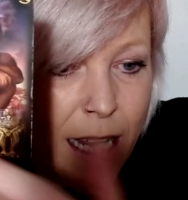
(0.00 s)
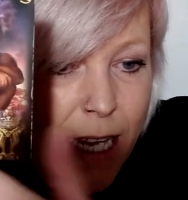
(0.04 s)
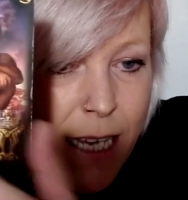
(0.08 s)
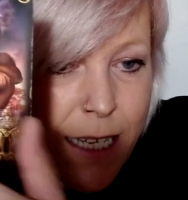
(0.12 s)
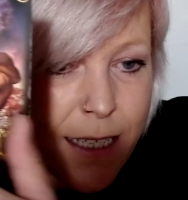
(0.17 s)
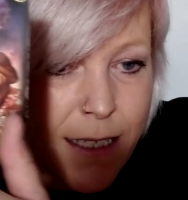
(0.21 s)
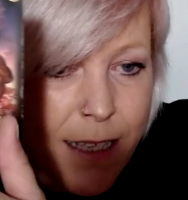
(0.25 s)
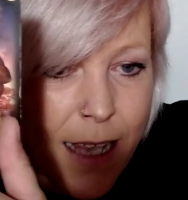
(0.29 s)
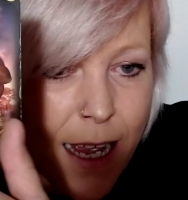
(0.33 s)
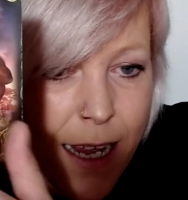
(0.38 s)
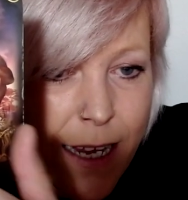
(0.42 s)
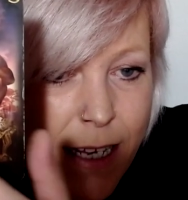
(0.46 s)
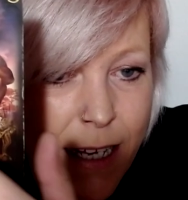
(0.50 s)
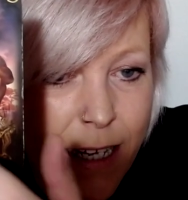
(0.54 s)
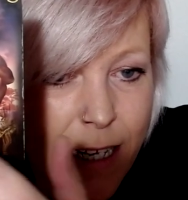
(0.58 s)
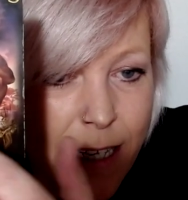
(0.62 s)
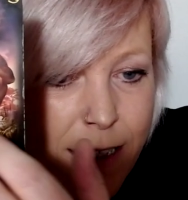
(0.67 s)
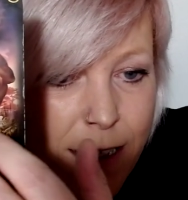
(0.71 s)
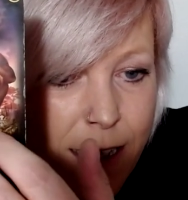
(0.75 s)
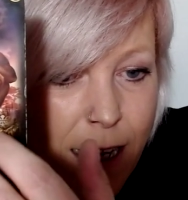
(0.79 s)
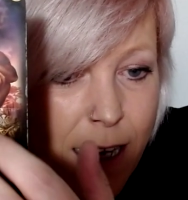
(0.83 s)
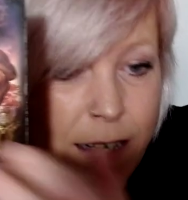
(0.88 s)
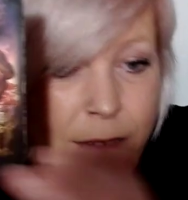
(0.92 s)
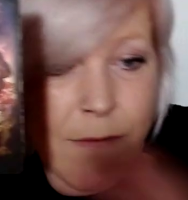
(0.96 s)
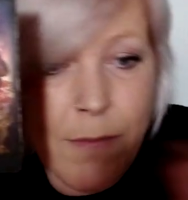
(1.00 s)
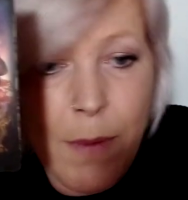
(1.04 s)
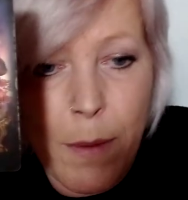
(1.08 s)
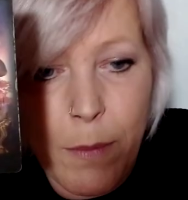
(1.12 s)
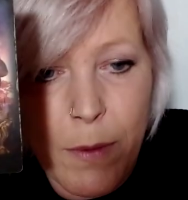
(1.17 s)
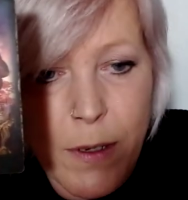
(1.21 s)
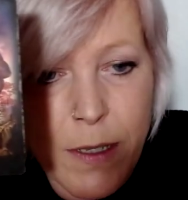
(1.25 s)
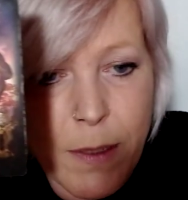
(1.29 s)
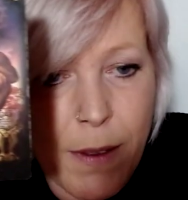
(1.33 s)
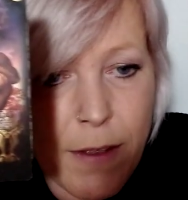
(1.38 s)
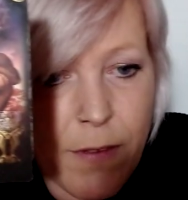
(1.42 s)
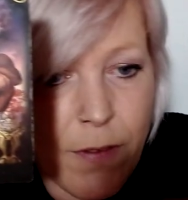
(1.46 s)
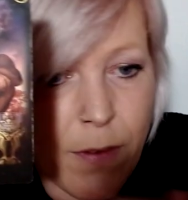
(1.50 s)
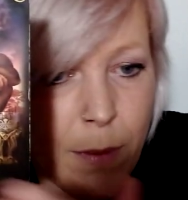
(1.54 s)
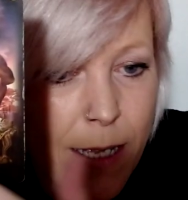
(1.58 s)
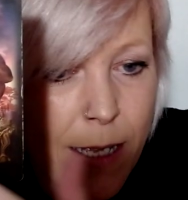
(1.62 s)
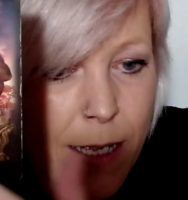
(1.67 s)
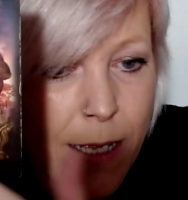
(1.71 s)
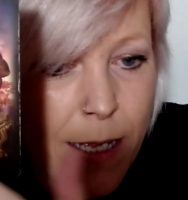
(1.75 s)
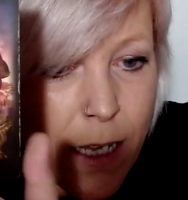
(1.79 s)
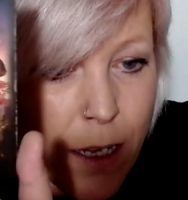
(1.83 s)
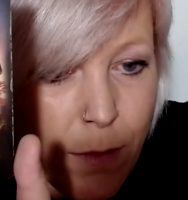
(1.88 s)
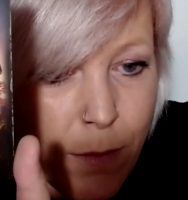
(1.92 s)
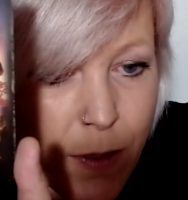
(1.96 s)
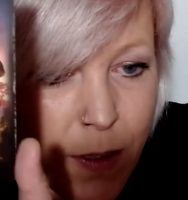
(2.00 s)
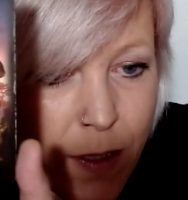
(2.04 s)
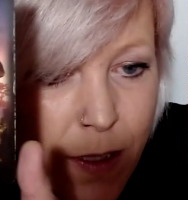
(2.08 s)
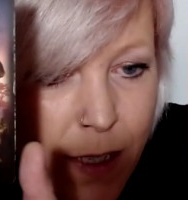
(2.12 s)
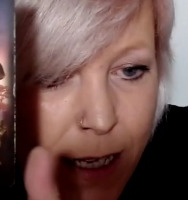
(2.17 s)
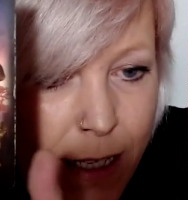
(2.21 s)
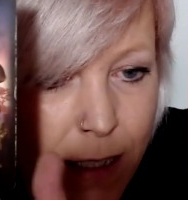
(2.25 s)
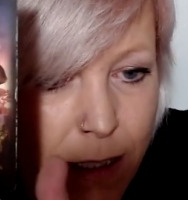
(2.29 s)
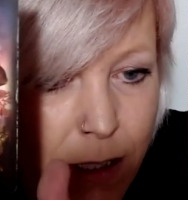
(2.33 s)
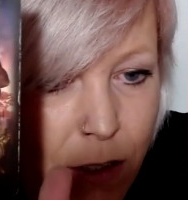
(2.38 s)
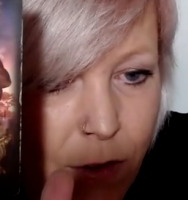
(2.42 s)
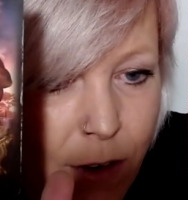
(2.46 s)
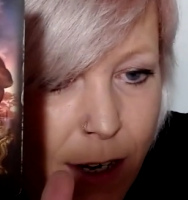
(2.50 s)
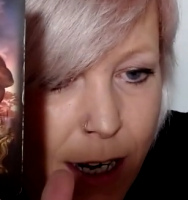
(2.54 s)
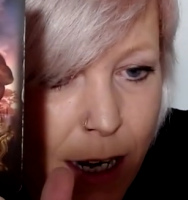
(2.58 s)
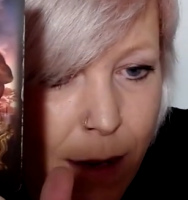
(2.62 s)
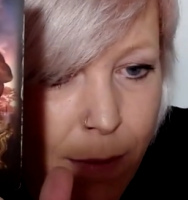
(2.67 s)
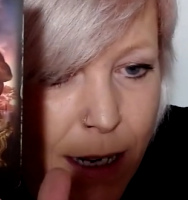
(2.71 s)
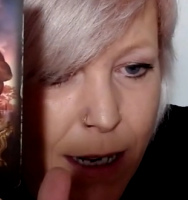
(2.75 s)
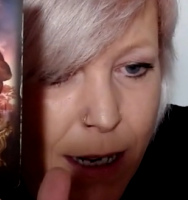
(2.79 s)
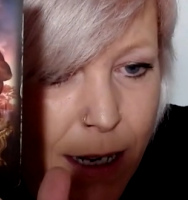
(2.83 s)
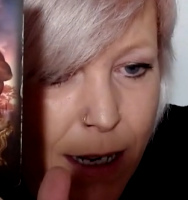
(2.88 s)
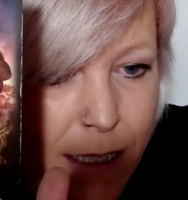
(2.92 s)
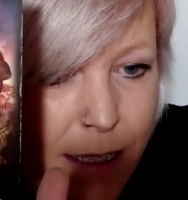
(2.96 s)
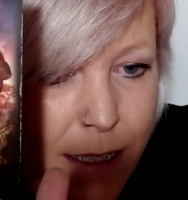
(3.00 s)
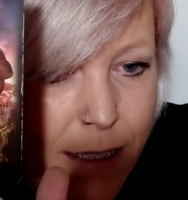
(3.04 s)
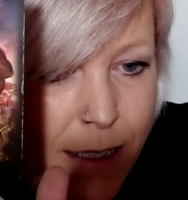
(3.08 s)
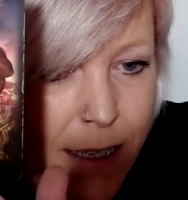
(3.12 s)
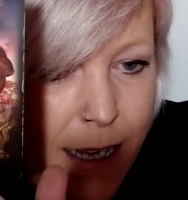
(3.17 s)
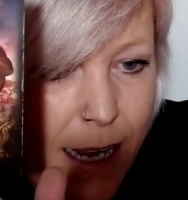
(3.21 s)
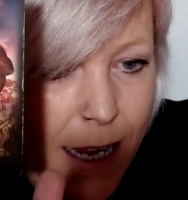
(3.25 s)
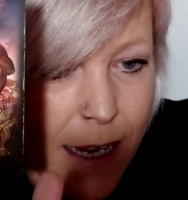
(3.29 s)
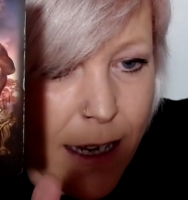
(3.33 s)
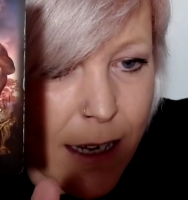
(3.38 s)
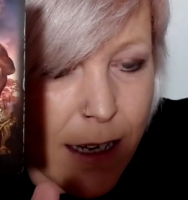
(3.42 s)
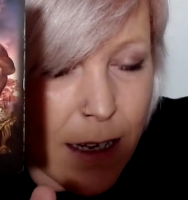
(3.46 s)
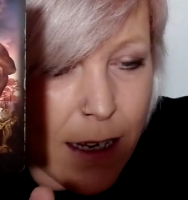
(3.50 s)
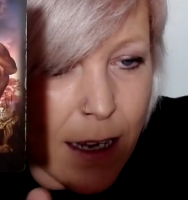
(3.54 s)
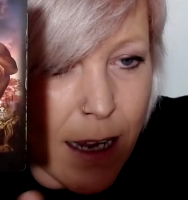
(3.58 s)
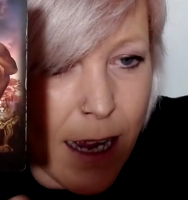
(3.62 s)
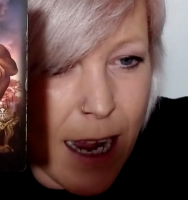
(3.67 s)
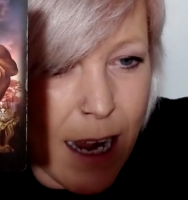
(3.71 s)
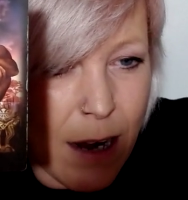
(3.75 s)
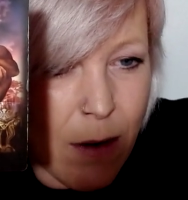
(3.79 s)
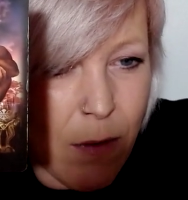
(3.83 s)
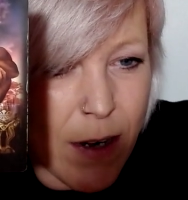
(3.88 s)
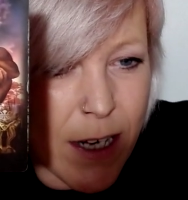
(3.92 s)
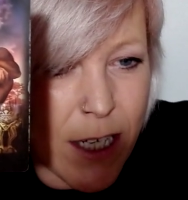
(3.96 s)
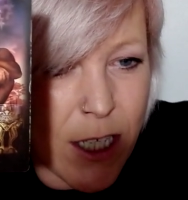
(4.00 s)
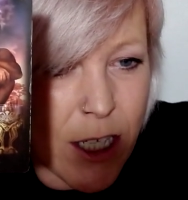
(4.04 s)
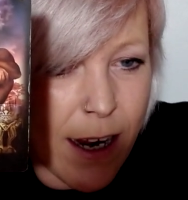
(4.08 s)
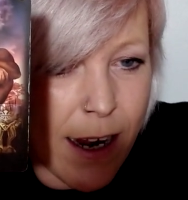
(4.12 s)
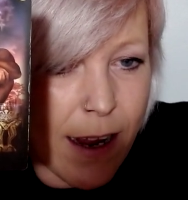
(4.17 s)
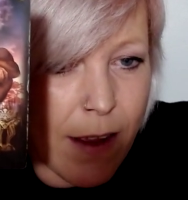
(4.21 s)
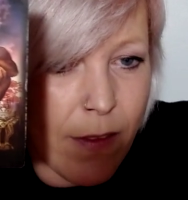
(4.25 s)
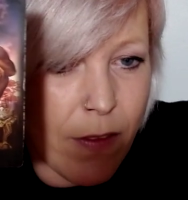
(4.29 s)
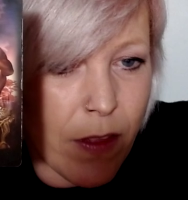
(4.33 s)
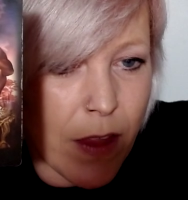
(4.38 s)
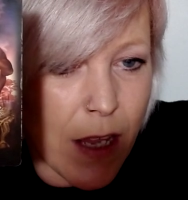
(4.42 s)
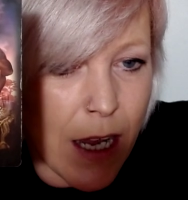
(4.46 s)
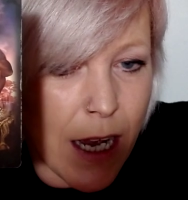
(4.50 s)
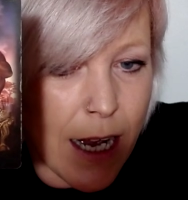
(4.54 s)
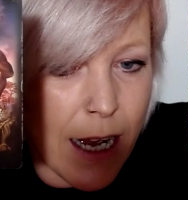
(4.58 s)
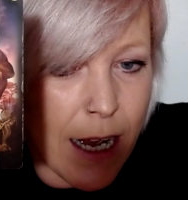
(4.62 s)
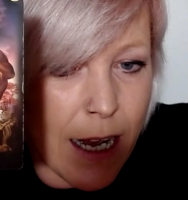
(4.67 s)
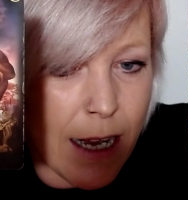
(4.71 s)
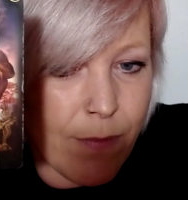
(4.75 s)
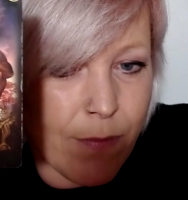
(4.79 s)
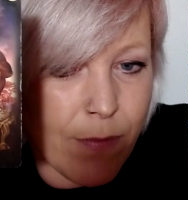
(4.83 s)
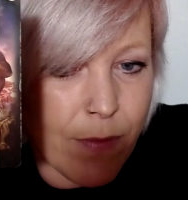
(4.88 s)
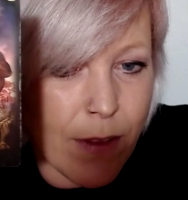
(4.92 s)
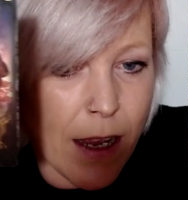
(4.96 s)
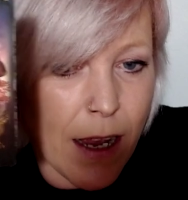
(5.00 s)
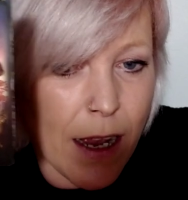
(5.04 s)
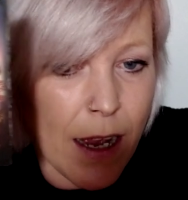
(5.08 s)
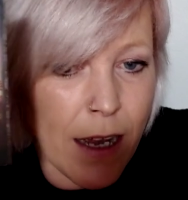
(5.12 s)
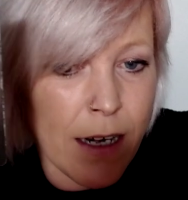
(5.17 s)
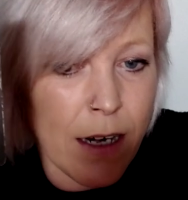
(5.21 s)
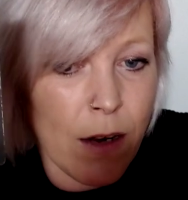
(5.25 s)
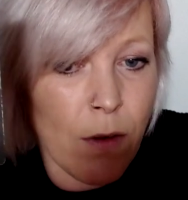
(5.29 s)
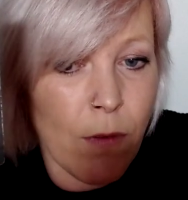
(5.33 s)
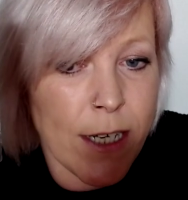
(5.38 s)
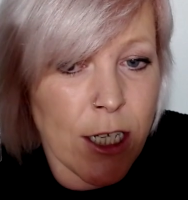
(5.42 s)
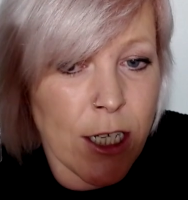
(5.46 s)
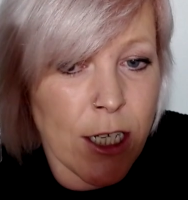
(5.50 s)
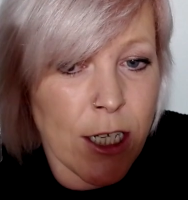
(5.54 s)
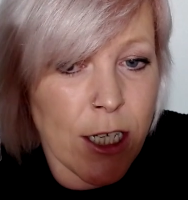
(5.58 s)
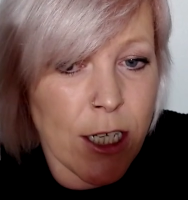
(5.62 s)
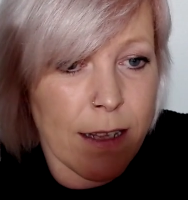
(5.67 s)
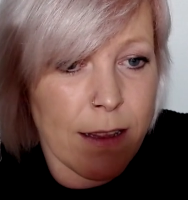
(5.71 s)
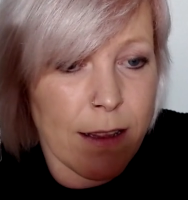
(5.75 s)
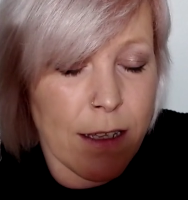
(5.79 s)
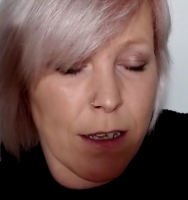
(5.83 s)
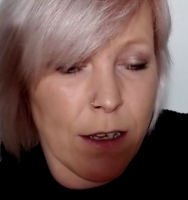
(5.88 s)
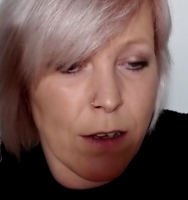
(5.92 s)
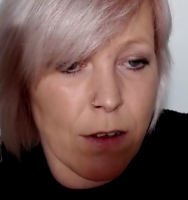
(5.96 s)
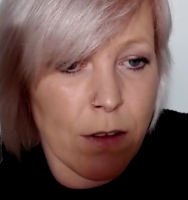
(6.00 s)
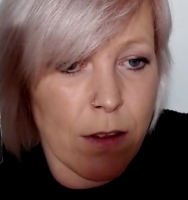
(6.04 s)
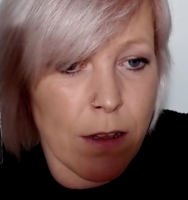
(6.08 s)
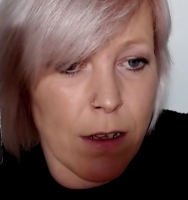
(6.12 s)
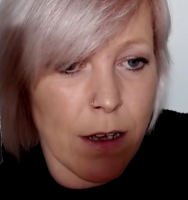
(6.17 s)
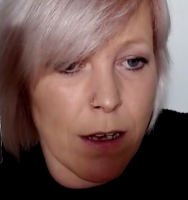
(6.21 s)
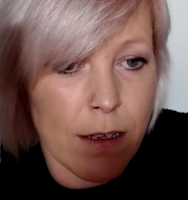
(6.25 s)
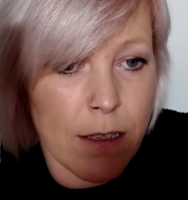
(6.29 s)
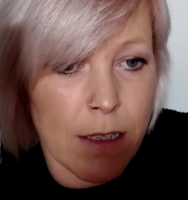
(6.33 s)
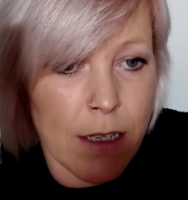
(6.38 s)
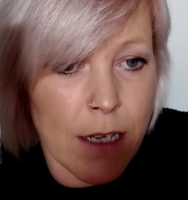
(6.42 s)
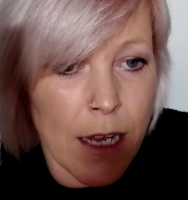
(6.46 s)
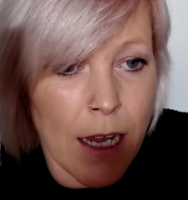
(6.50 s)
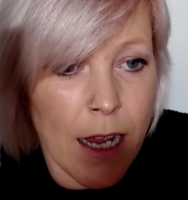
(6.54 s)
It's like, and remember, it's male, female, but sits dreaming to say, I wish I had that, and I wish I had the other,